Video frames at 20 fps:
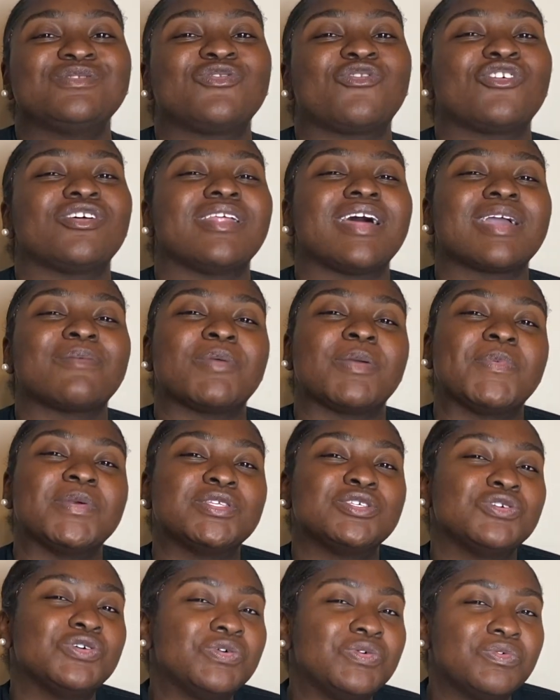for like maybe
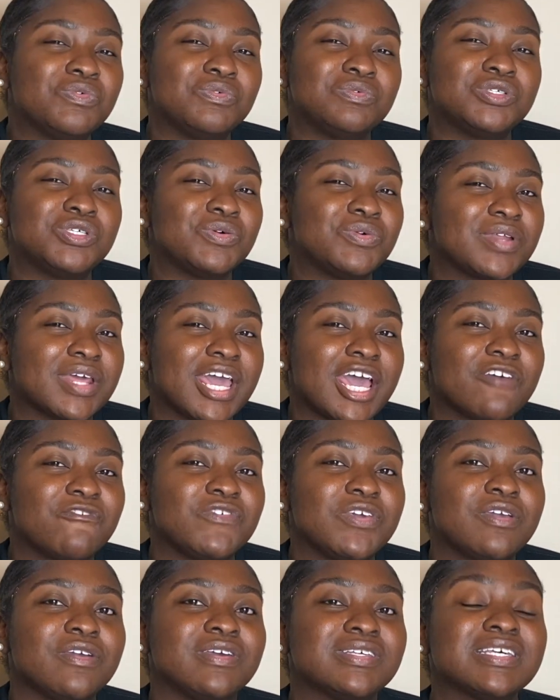
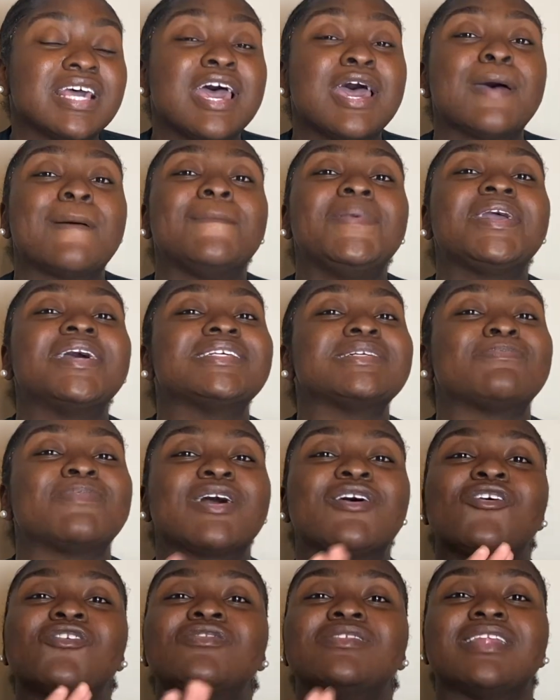2.5 years, because I'm
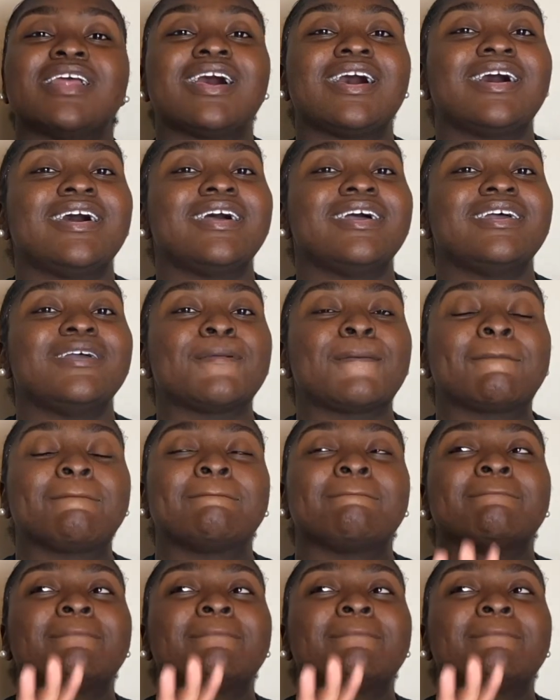not gonna lie,